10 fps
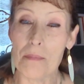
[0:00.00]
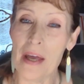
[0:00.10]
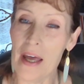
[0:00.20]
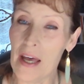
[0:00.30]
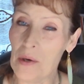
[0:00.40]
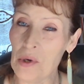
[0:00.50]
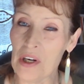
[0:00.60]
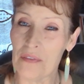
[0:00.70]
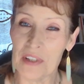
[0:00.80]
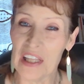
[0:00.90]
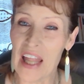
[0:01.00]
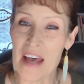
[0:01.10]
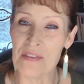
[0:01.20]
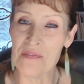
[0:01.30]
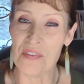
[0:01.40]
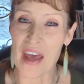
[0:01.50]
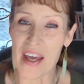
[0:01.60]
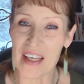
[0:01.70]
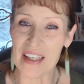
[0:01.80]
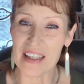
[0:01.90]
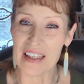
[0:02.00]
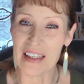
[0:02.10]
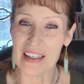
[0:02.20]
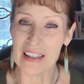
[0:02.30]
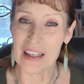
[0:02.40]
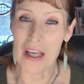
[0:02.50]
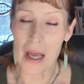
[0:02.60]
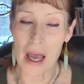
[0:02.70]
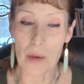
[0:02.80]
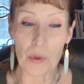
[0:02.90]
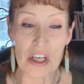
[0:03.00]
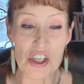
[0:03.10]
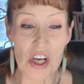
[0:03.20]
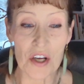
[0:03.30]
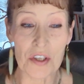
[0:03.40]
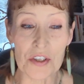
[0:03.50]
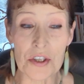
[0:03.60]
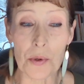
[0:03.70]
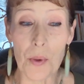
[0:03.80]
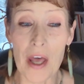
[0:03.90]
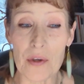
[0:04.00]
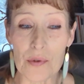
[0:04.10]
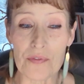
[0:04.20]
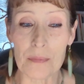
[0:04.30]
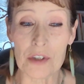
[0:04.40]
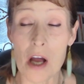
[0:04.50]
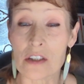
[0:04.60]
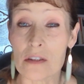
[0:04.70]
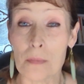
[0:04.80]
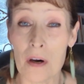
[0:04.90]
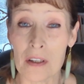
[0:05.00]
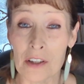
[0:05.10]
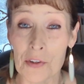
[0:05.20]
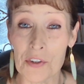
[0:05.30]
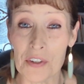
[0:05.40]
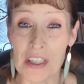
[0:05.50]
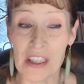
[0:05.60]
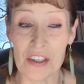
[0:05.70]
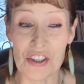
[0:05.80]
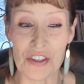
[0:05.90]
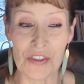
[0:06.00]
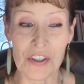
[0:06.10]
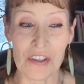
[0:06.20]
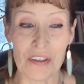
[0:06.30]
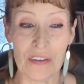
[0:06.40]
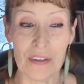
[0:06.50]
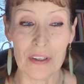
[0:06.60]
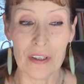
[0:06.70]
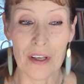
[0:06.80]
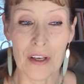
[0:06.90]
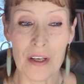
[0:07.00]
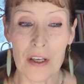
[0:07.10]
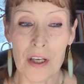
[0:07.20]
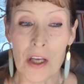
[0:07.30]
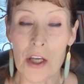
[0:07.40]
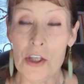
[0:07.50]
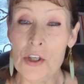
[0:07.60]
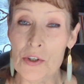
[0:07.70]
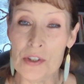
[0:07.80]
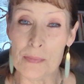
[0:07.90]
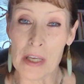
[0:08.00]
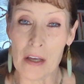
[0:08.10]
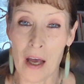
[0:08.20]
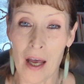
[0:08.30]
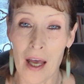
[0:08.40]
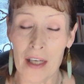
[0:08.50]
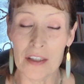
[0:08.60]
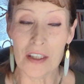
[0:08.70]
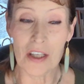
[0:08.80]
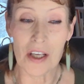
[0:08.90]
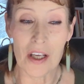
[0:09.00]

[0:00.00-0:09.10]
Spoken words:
The power of love and faith. I want to share this quote from Dr. Martin Luther King Jr. Use me, God.